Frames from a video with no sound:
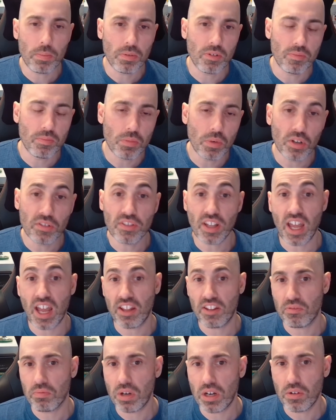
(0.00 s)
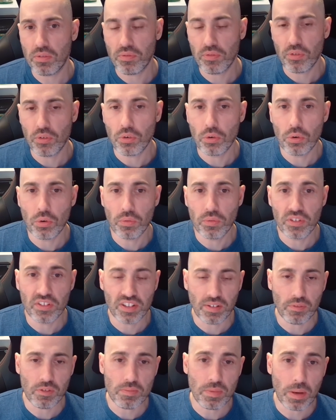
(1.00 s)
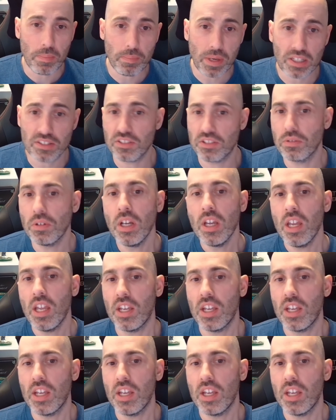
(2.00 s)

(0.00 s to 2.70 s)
of mods as well for the 70-man battle,